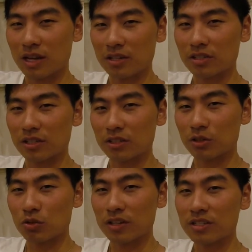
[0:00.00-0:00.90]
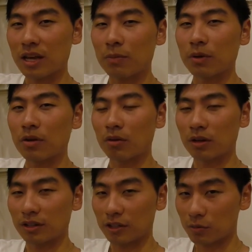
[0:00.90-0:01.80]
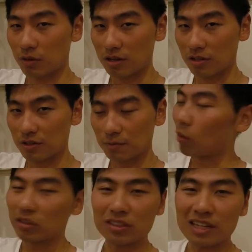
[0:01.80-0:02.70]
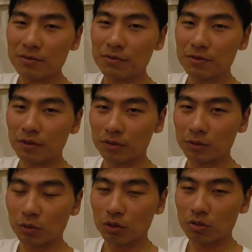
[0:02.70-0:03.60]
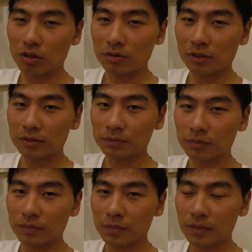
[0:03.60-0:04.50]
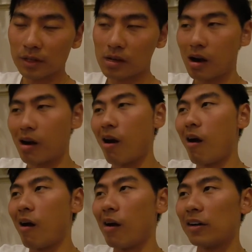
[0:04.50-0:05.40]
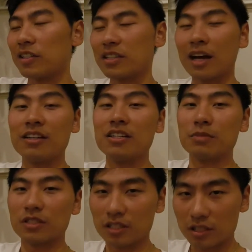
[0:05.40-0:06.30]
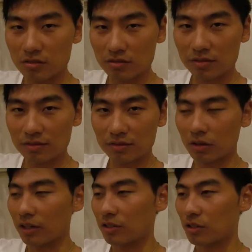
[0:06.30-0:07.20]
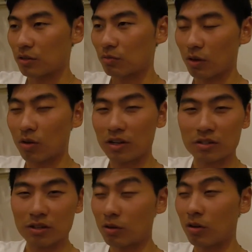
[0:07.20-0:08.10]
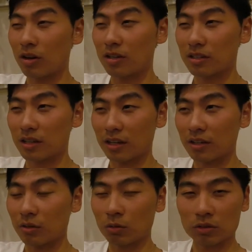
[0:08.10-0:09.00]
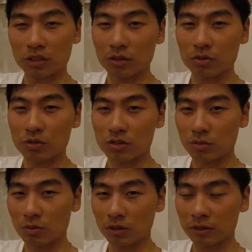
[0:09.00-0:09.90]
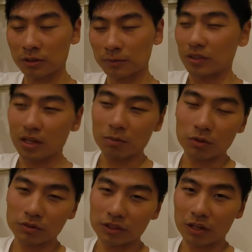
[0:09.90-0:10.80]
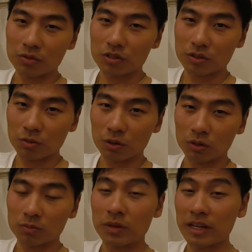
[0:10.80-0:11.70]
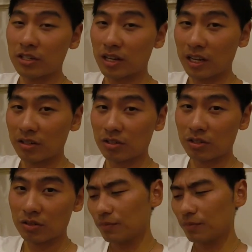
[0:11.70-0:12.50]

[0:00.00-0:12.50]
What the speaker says: is actually the Trans-Siberian Express. Well, the length of the world travel, it's unlimited. So I just go as long as I hit all the countries in the world. Number of the countries in the world may change.